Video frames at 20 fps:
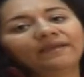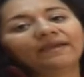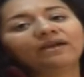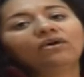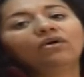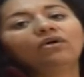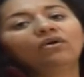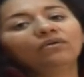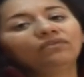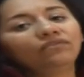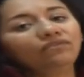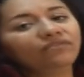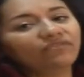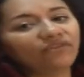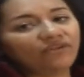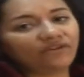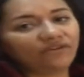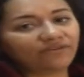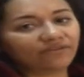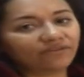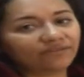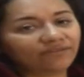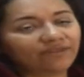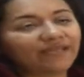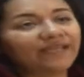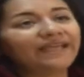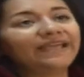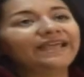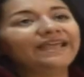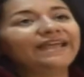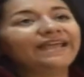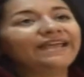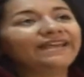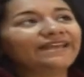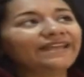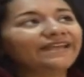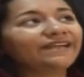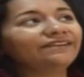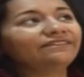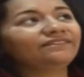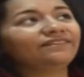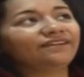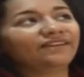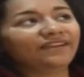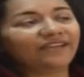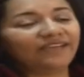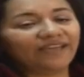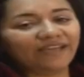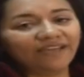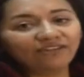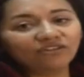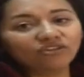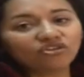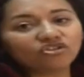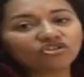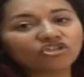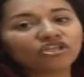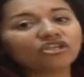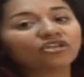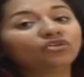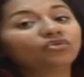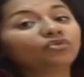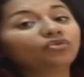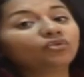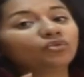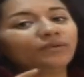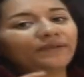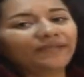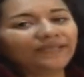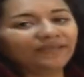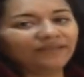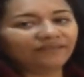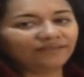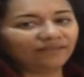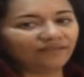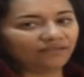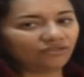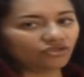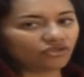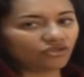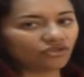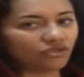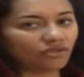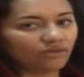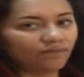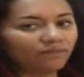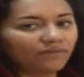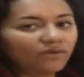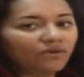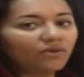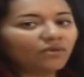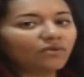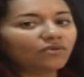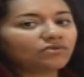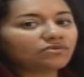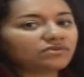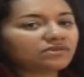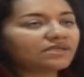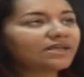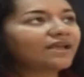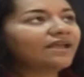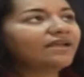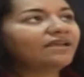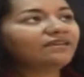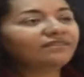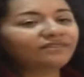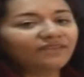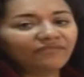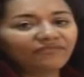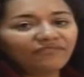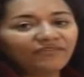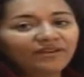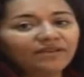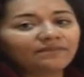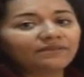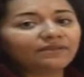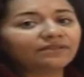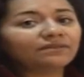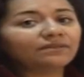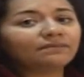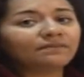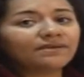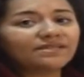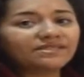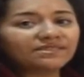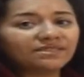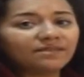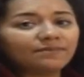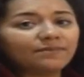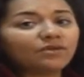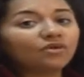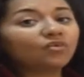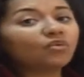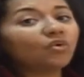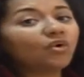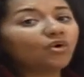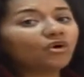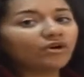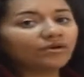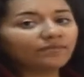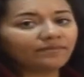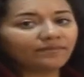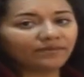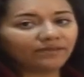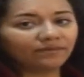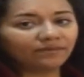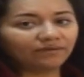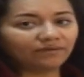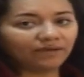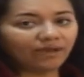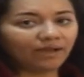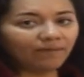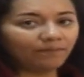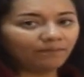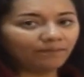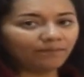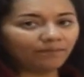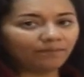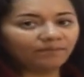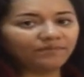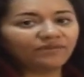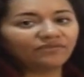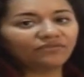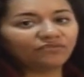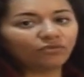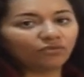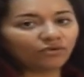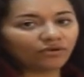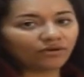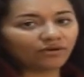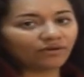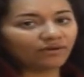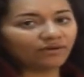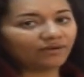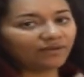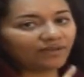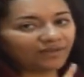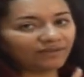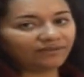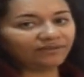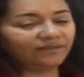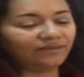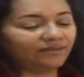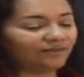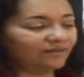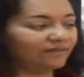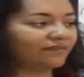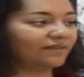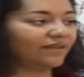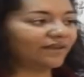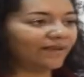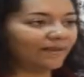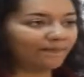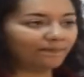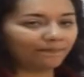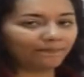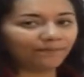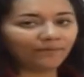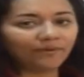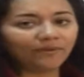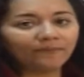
converts electric energy to heat energy, because the filament must be warmed up before lighting the lamp.